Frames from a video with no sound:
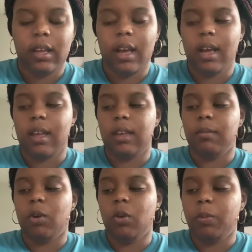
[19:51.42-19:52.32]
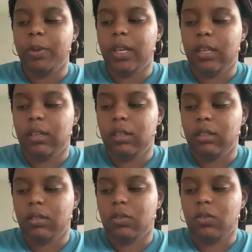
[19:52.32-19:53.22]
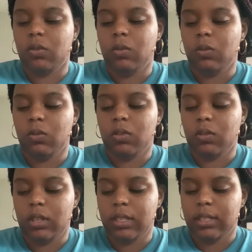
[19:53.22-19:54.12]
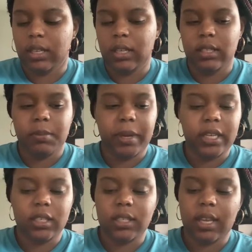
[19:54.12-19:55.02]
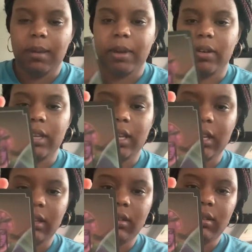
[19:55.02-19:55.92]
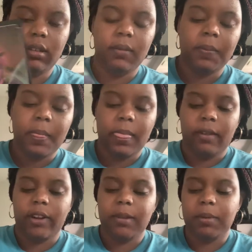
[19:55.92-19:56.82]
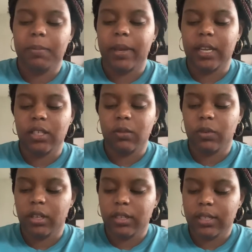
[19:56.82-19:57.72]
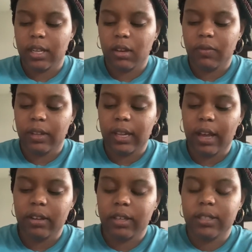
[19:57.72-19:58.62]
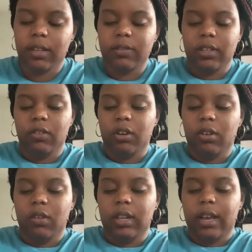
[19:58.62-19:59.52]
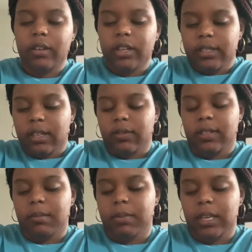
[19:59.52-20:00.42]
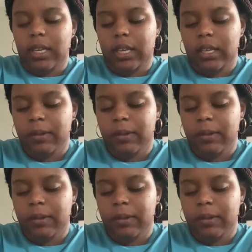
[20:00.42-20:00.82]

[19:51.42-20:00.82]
I am open to these things. Patience came out again, right? Be patient with yourself. Allow yourself to grow. Allow yourself to be.